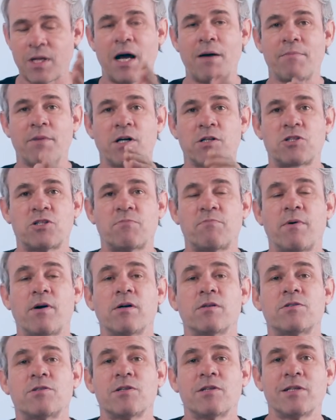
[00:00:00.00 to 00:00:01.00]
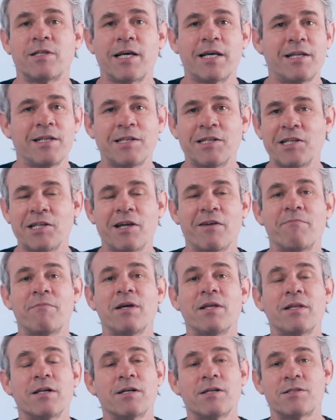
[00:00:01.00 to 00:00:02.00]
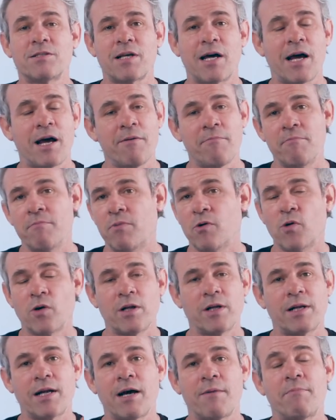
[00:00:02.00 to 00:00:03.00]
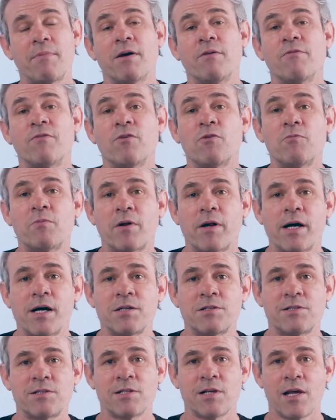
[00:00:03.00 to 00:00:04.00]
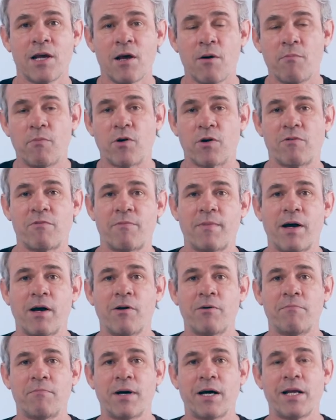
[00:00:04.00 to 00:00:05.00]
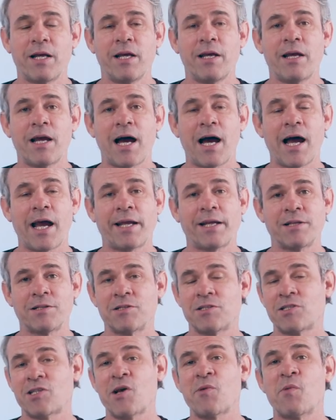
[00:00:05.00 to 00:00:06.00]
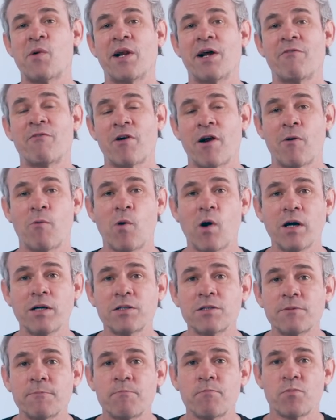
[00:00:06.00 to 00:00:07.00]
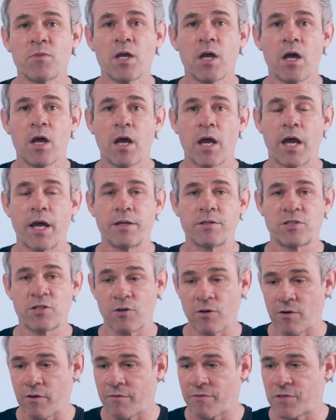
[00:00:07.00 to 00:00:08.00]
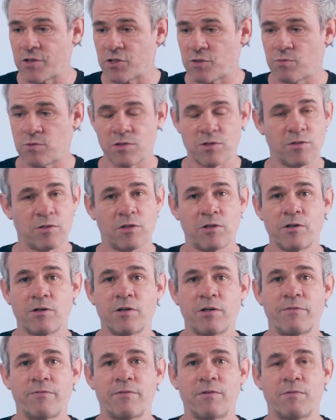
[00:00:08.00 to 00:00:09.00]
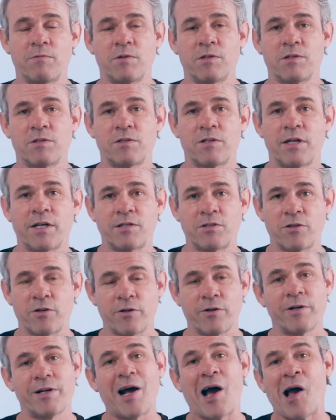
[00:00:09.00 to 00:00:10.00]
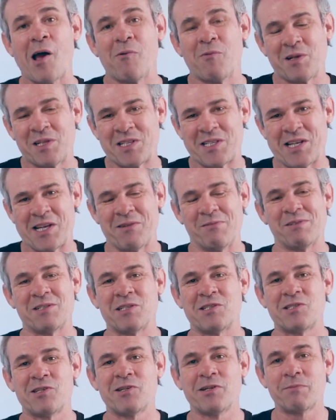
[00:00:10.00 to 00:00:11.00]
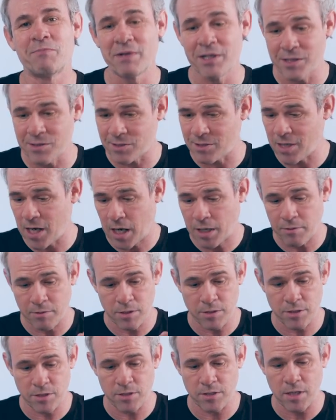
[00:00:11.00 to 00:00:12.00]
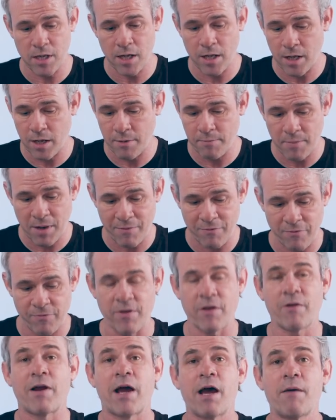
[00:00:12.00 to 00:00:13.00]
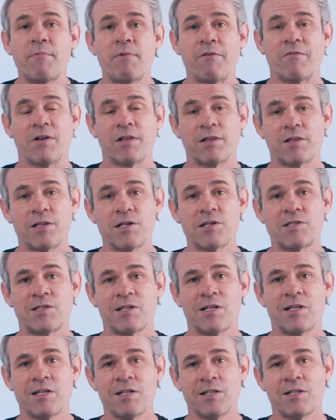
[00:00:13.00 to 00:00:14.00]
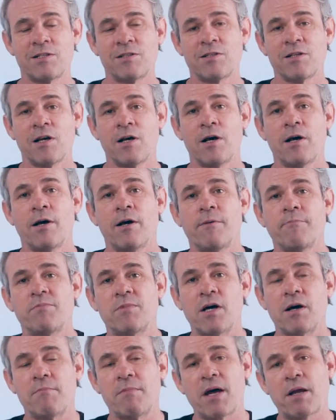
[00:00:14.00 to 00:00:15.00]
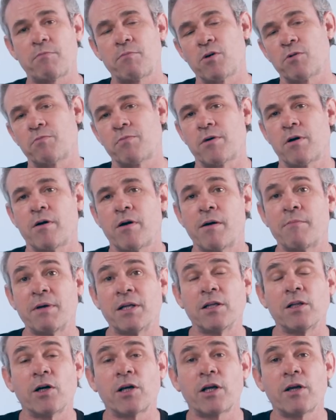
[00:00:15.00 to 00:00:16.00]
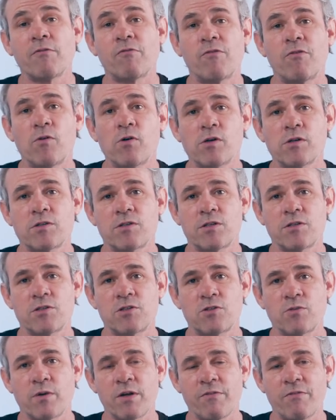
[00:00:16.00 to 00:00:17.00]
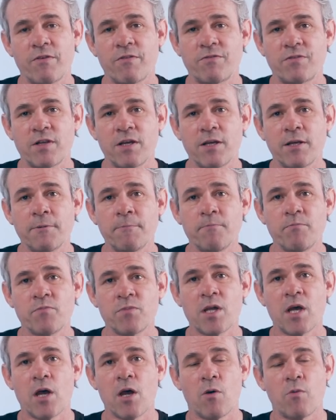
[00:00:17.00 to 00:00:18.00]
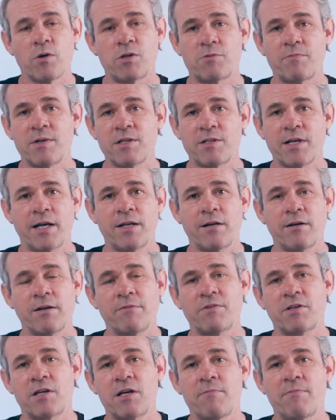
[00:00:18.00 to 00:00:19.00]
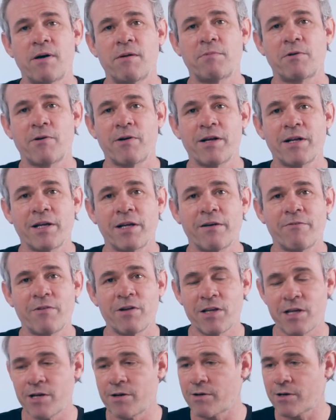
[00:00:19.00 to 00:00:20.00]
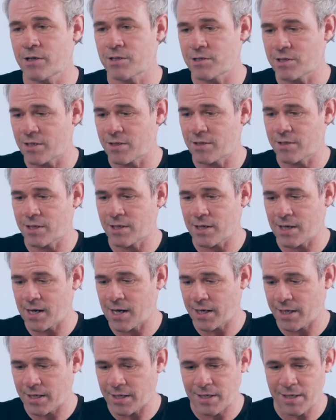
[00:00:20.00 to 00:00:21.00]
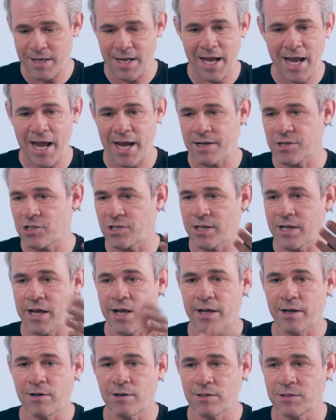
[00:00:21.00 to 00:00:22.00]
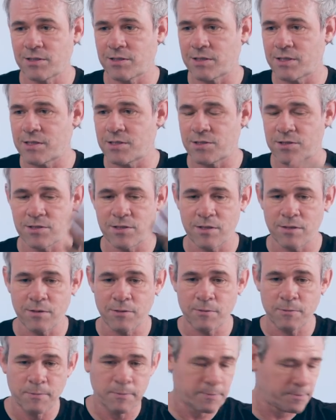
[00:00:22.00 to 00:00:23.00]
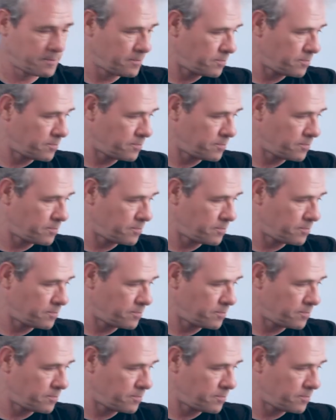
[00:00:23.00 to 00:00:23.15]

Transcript: I'm not sponsored. They didn't give me this. I bought it. I paid full price. Bought it with my own money. I can say whatever I want. And so, if this wasn't good, if it was a turd, I would say it was a turd. But it's not. It's um, I'm very happy with it. This is the MacBook Pro I've been looking for since 2015, which means I don't have to keep upgrading every year because I think I can actually hang on to this. So,